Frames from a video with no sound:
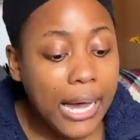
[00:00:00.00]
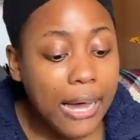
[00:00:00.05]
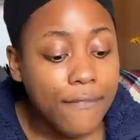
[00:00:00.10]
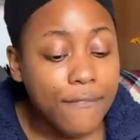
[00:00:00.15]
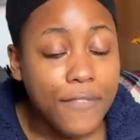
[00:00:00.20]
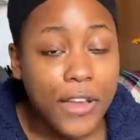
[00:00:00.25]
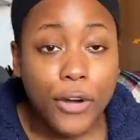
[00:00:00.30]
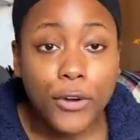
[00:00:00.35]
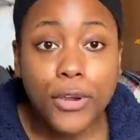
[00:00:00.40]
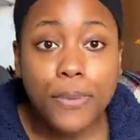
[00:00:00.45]

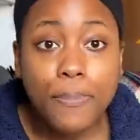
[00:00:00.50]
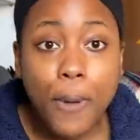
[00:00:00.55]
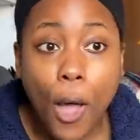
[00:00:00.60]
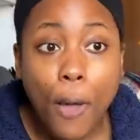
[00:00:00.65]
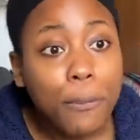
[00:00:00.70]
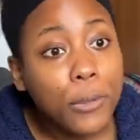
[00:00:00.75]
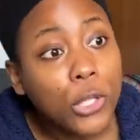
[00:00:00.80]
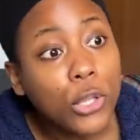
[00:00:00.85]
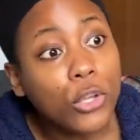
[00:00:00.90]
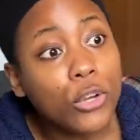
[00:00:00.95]
very
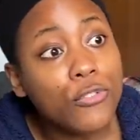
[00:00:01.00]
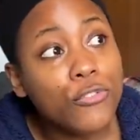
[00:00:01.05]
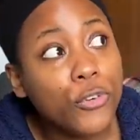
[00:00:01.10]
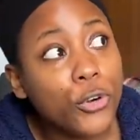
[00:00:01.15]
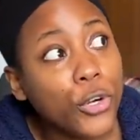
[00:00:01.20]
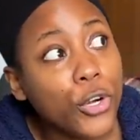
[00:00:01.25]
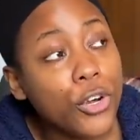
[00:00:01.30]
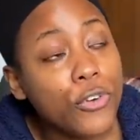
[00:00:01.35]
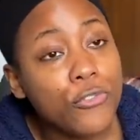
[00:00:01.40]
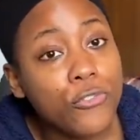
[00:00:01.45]
popular
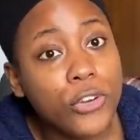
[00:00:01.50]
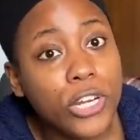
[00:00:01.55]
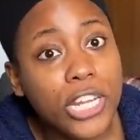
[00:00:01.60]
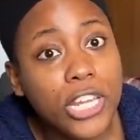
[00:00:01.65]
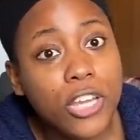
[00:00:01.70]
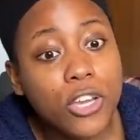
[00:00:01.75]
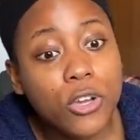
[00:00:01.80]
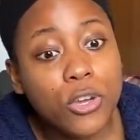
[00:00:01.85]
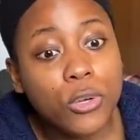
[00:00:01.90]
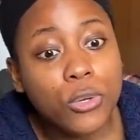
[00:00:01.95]
for her
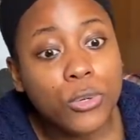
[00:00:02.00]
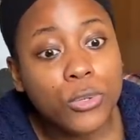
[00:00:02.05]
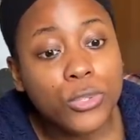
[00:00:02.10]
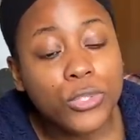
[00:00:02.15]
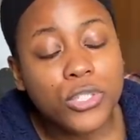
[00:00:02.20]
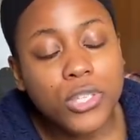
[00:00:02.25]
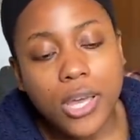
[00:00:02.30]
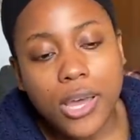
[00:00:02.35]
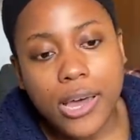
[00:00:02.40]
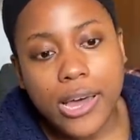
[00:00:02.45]

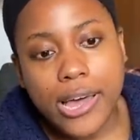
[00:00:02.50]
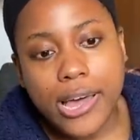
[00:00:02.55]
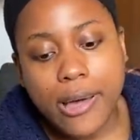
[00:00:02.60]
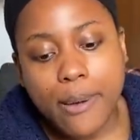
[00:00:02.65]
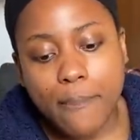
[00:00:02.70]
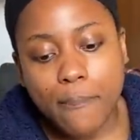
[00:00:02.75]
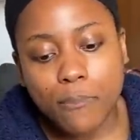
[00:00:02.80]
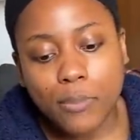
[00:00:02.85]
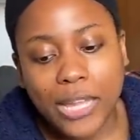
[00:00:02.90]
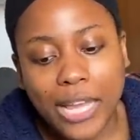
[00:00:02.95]
videos,
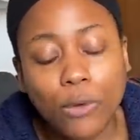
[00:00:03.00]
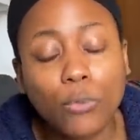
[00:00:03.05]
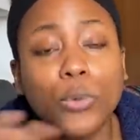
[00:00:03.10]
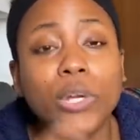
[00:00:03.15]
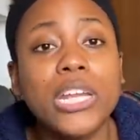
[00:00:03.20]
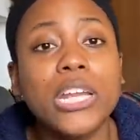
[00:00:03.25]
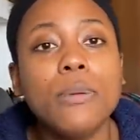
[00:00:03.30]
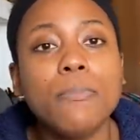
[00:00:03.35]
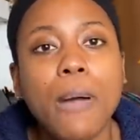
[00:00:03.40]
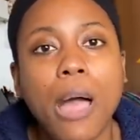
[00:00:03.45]
like
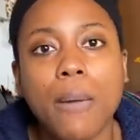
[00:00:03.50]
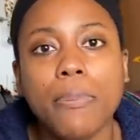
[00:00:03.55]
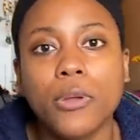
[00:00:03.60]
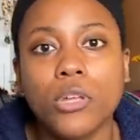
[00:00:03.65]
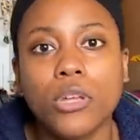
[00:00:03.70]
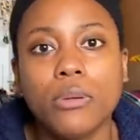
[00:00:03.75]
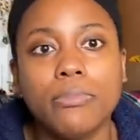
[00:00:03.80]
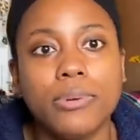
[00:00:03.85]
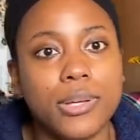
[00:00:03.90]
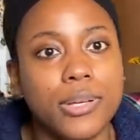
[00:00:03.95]
reading
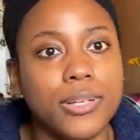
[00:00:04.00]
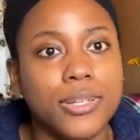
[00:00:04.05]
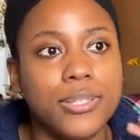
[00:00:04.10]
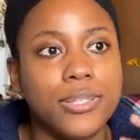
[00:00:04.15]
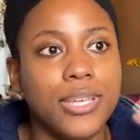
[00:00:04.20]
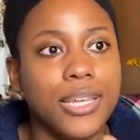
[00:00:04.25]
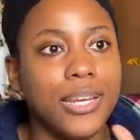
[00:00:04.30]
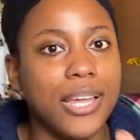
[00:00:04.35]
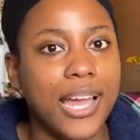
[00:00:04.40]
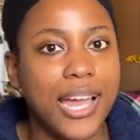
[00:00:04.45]
popular
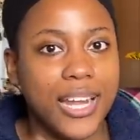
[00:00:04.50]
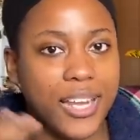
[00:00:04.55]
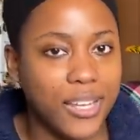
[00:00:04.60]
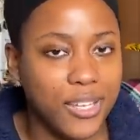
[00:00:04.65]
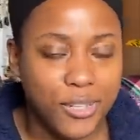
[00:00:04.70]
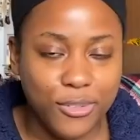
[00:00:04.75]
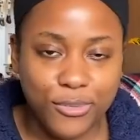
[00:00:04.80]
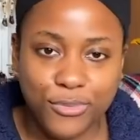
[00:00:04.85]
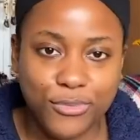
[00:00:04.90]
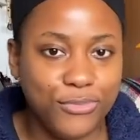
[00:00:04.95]
books and kind
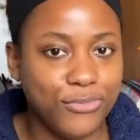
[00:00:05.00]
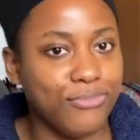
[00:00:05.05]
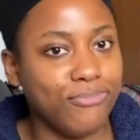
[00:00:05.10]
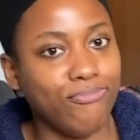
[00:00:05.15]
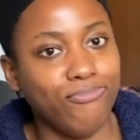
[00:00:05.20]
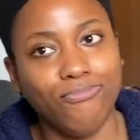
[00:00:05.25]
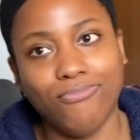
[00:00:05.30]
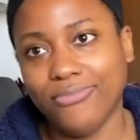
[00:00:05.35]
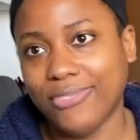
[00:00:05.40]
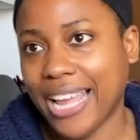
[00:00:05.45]
of
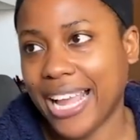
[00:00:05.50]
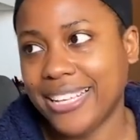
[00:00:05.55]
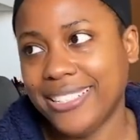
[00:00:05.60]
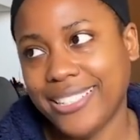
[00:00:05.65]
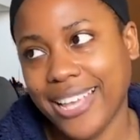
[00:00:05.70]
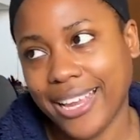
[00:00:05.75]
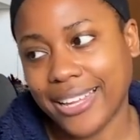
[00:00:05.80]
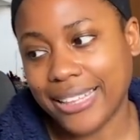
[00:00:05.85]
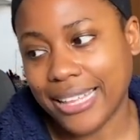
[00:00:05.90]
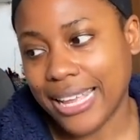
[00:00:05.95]

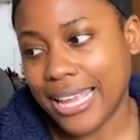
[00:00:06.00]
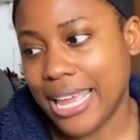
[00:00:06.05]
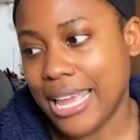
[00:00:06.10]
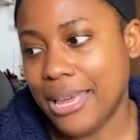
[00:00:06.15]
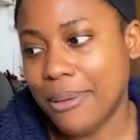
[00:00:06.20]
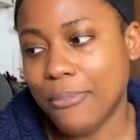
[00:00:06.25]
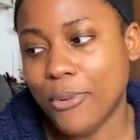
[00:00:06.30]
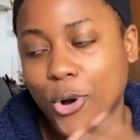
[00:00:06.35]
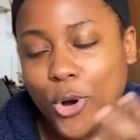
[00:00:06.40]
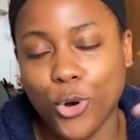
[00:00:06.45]
dissecting
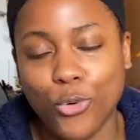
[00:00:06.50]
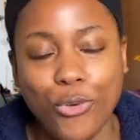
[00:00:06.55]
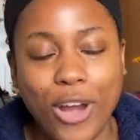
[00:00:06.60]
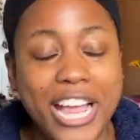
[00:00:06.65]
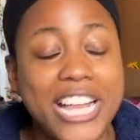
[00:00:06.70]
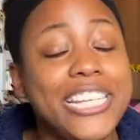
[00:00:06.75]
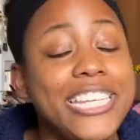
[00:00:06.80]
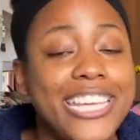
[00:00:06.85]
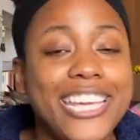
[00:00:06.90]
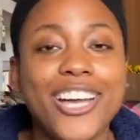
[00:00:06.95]
them or
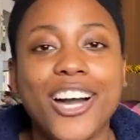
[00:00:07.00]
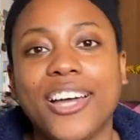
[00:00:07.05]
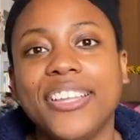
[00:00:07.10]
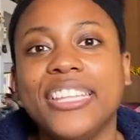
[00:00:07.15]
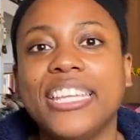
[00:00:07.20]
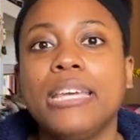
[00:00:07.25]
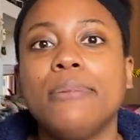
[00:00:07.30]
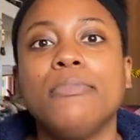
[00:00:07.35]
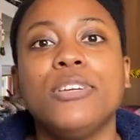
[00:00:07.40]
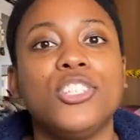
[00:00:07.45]
ranting on
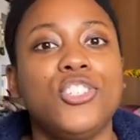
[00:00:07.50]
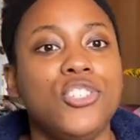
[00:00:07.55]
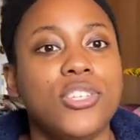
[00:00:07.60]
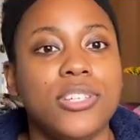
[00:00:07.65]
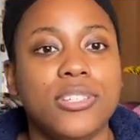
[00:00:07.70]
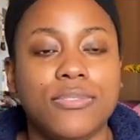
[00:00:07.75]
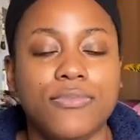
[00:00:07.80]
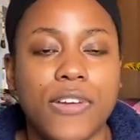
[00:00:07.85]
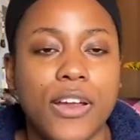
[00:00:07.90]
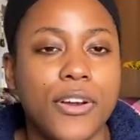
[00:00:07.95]
them, because she
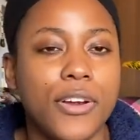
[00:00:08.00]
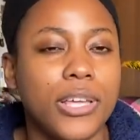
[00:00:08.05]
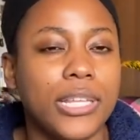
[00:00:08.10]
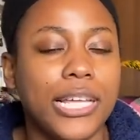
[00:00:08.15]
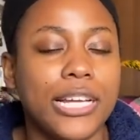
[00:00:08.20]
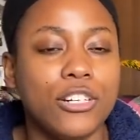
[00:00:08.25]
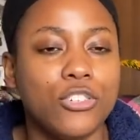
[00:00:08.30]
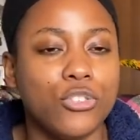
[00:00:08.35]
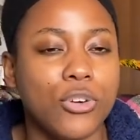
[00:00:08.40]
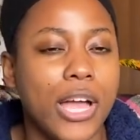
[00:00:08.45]
has very
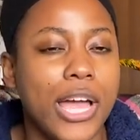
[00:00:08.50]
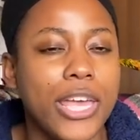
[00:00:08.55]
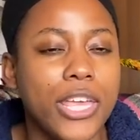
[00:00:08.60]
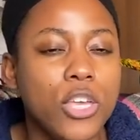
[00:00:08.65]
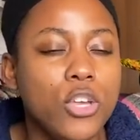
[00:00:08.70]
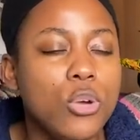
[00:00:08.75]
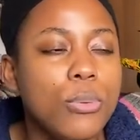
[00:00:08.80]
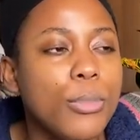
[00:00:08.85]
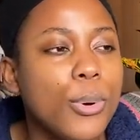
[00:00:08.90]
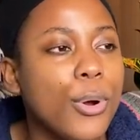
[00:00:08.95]
like dry
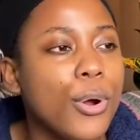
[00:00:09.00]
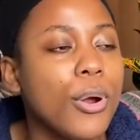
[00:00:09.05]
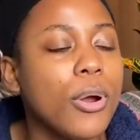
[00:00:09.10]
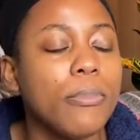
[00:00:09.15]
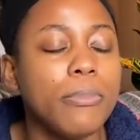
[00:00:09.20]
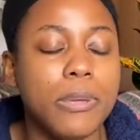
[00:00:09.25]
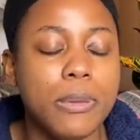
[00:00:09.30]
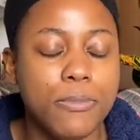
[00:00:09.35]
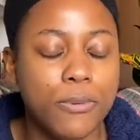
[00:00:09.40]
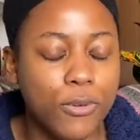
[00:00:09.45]

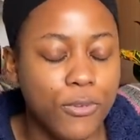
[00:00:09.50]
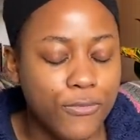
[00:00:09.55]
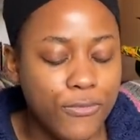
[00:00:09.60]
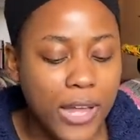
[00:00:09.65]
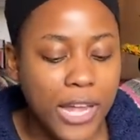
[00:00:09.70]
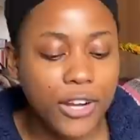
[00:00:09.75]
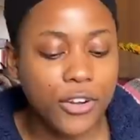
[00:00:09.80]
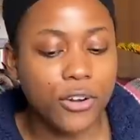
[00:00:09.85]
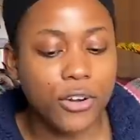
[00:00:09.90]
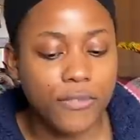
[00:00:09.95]
humor. People
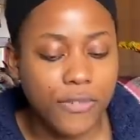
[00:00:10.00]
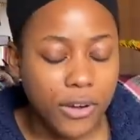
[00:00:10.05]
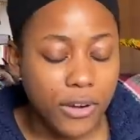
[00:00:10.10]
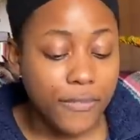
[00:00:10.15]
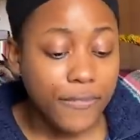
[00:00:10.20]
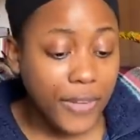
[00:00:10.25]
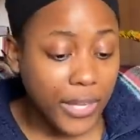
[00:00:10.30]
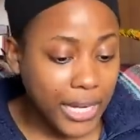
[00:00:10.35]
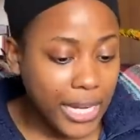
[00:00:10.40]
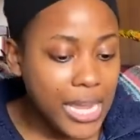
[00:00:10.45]
find her very
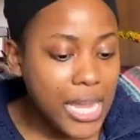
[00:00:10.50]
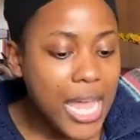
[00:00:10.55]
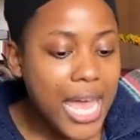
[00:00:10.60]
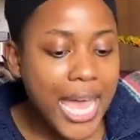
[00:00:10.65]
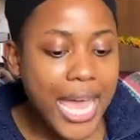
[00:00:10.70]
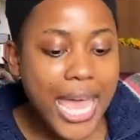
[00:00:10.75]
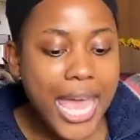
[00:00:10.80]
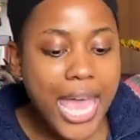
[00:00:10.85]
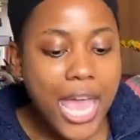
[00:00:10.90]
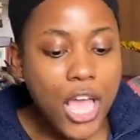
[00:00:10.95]
funny.
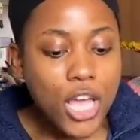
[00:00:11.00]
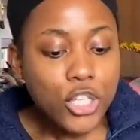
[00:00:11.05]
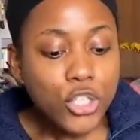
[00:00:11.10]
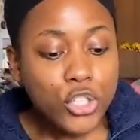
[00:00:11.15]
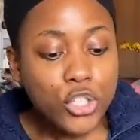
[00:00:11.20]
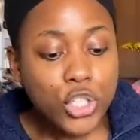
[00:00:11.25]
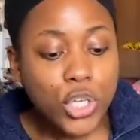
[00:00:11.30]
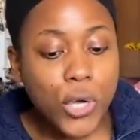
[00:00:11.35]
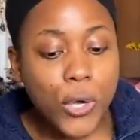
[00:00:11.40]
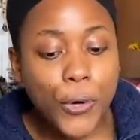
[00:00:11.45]

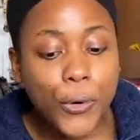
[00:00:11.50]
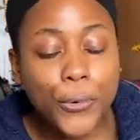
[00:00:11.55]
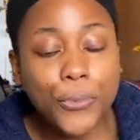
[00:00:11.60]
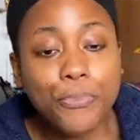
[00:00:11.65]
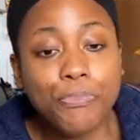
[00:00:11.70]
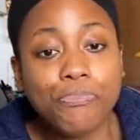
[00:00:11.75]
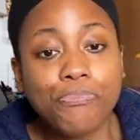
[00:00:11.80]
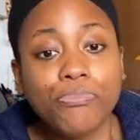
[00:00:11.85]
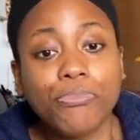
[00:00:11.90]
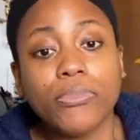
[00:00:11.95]

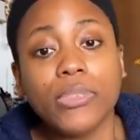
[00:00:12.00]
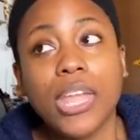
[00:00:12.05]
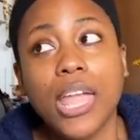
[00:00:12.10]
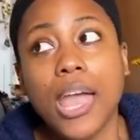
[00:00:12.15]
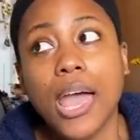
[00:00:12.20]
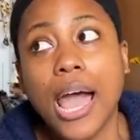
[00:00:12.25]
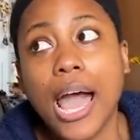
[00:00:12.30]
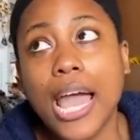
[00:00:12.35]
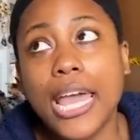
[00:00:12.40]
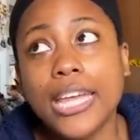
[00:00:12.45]
So
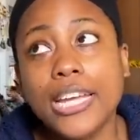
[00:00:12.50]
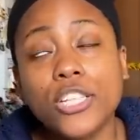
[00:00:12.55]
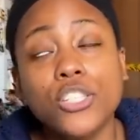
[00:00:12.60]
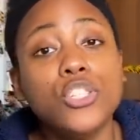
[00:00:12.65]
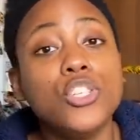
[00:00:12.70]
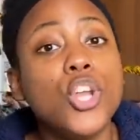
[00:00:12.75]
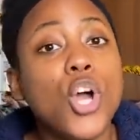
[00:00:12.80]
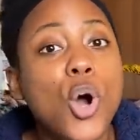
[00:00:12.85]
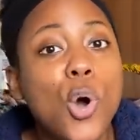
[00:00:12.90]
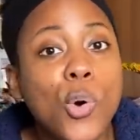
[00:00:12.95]
it is
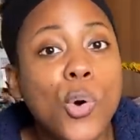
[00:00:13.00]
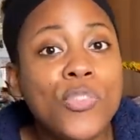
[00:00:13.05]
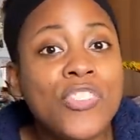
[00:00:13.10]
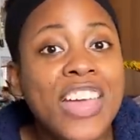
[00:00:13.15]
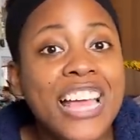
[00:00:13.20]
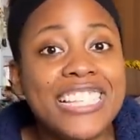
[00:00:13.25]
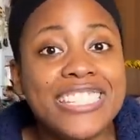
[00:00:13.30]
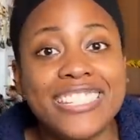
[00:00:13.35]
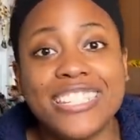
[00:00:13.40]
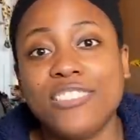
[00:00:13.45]
known
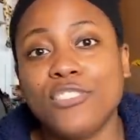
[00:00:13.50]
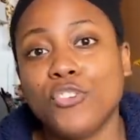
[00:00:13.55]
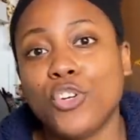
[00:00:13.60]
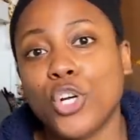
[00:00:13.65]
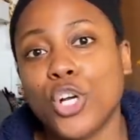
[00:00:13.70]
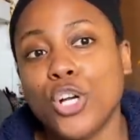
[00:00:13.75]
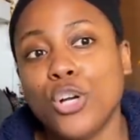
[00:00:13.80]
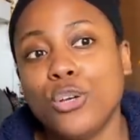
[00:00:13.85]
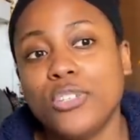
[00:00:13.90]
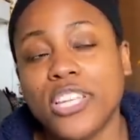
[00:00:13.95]
that Six of
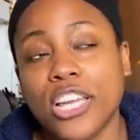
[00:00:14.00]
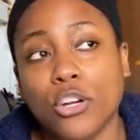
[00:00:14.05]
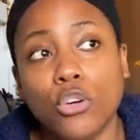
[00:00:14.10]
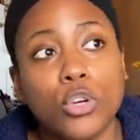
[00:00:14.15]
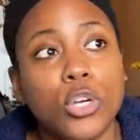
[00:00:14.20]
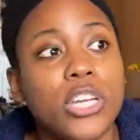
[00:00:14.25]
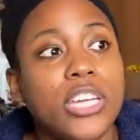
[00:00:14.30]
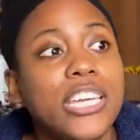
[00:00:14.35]
Crows and Crooked